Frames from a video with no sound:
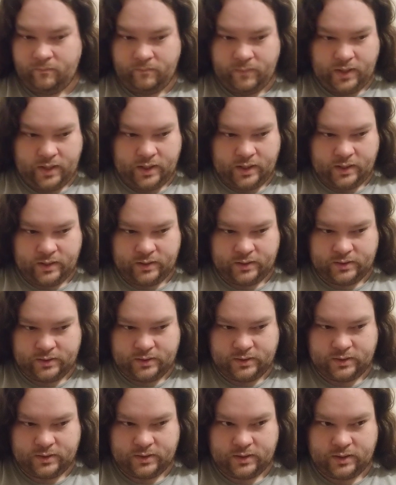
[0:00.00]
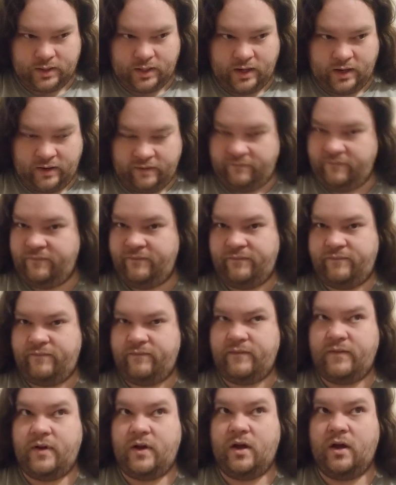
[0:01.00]
Because
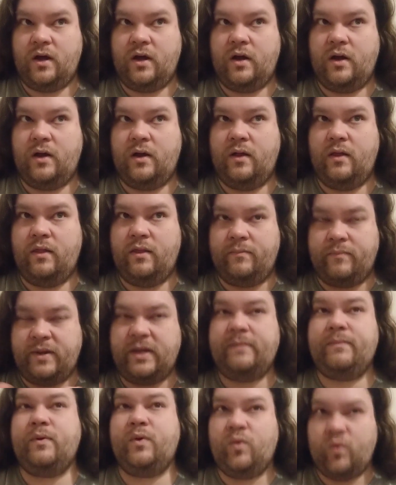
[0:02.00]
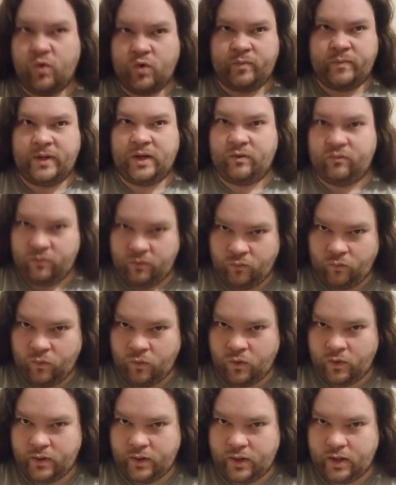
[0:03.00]
if the people who are being
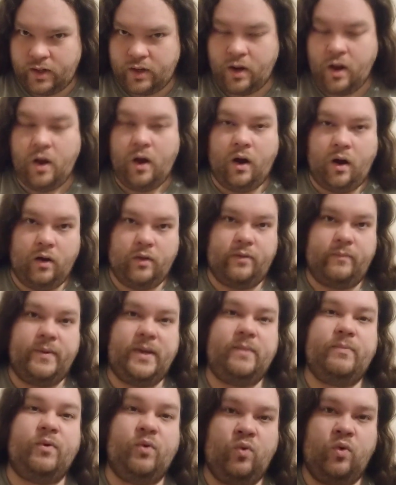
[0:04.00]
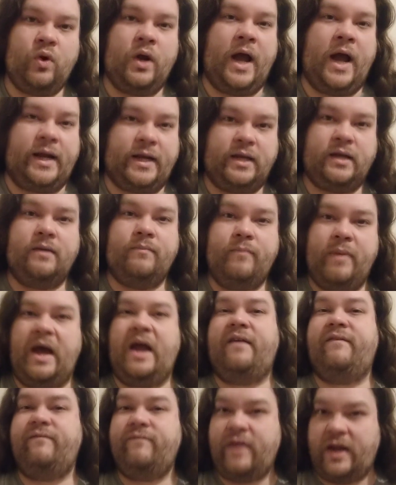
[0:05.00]
rewarded are the people who are acting in
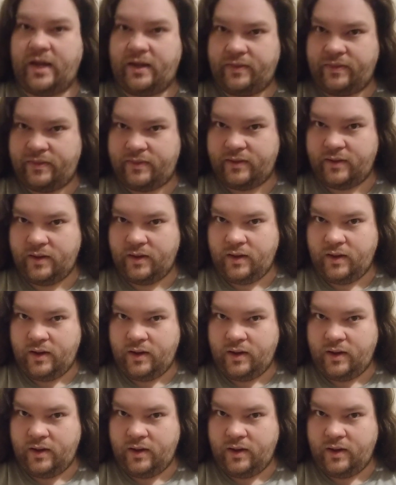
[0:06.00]
bad faith,